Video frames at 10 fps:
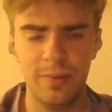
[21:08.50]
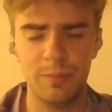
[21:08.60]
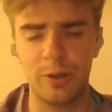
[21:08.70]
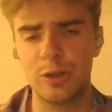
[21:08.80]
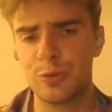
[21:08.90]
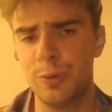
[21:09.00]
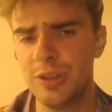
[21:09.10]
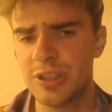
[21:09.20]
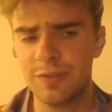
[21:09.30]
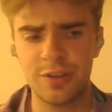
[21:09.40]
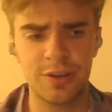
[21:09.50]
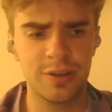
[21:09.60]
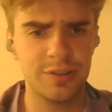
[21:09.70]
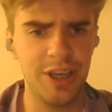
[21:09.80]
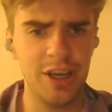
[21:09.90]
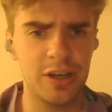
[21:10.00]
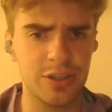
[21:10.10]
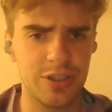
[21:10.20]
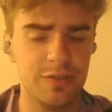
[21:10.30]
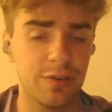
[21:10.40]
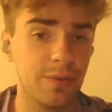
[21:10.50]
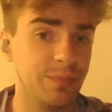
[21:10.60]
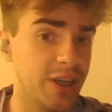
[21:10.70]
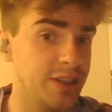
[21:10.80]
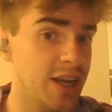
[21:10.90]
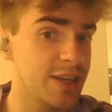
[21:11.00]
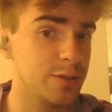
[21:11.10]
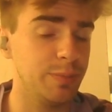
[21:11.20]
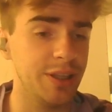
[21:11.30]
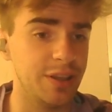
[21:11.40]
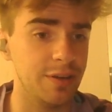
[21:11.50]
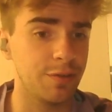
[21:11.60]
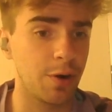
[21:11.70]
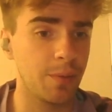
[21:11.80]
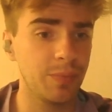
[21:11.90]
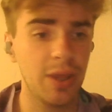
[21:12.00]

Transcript: because what is after taking on c4? The idea is to play d4,